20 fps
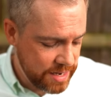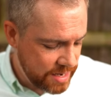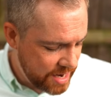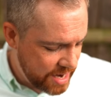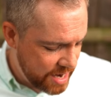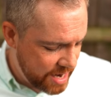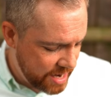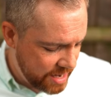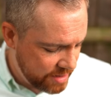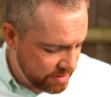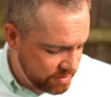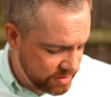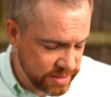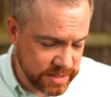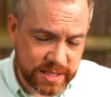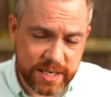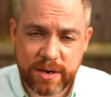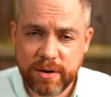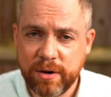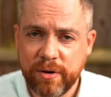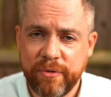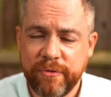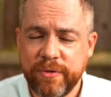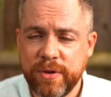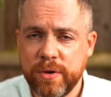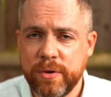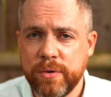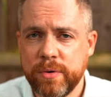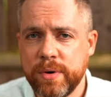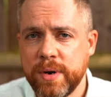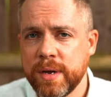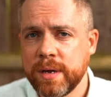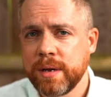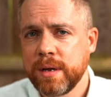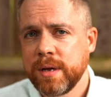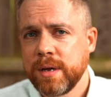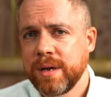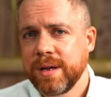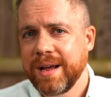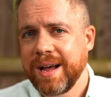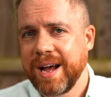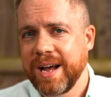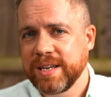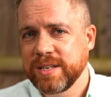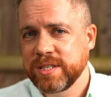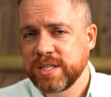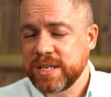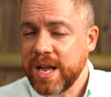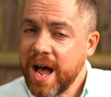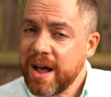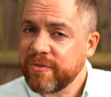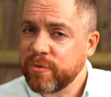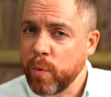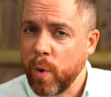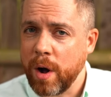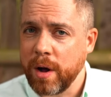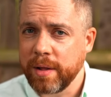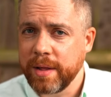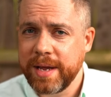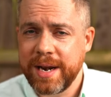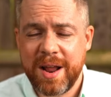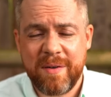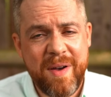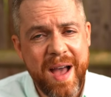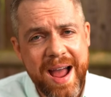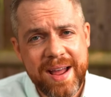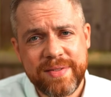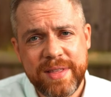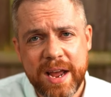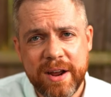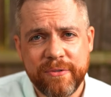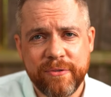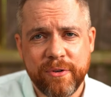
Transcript: uh, the ZeroFeud uh, soft wallet and I've had that